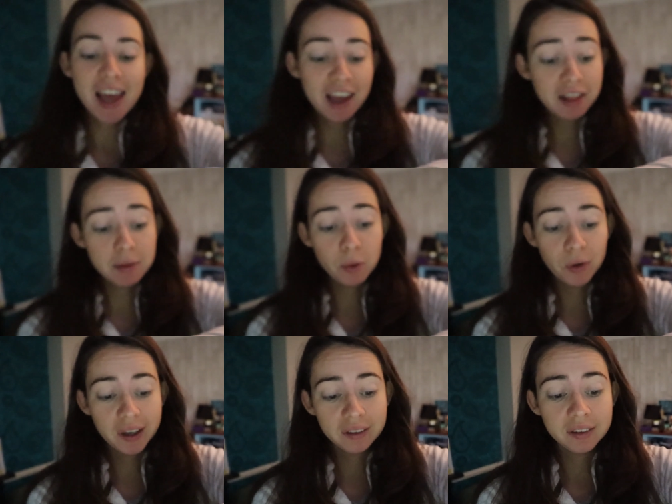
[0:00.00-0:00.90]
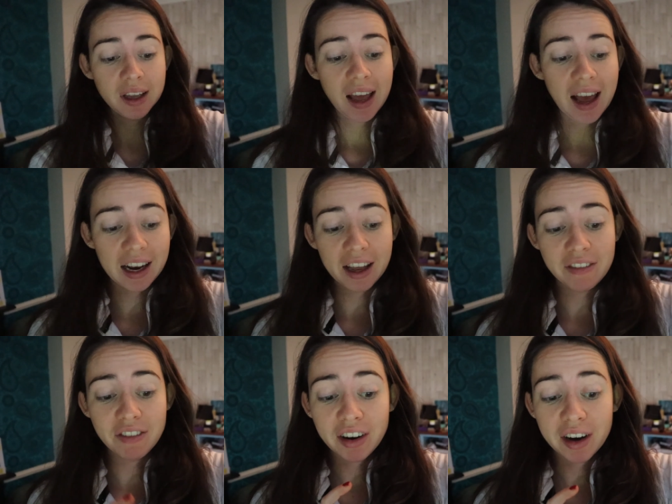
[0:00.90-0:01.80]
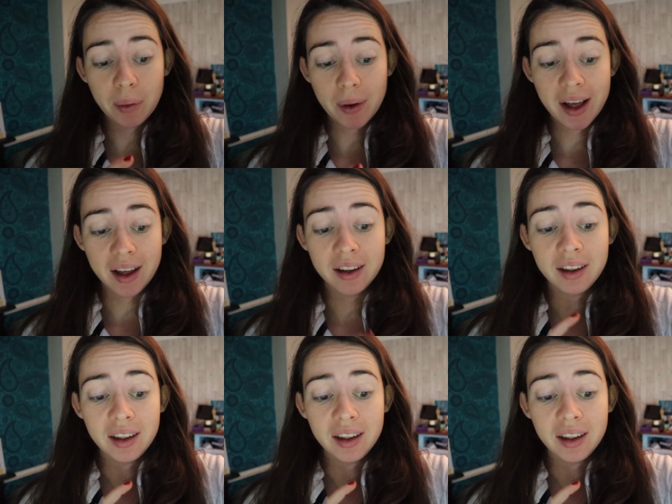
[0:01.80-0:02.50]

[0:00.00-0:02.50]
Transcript: in the morning and I am very aware